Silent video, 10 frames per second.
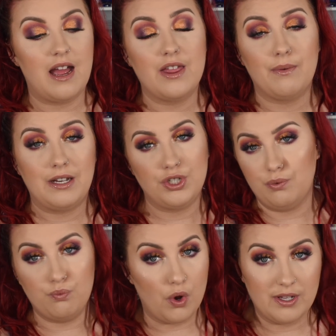Otherwise,
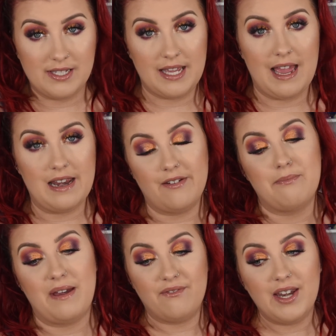you won't see any of
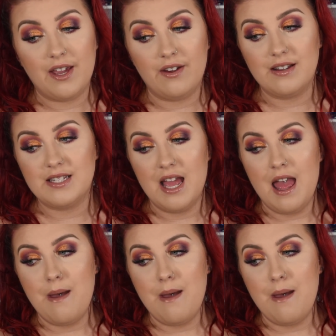my videos.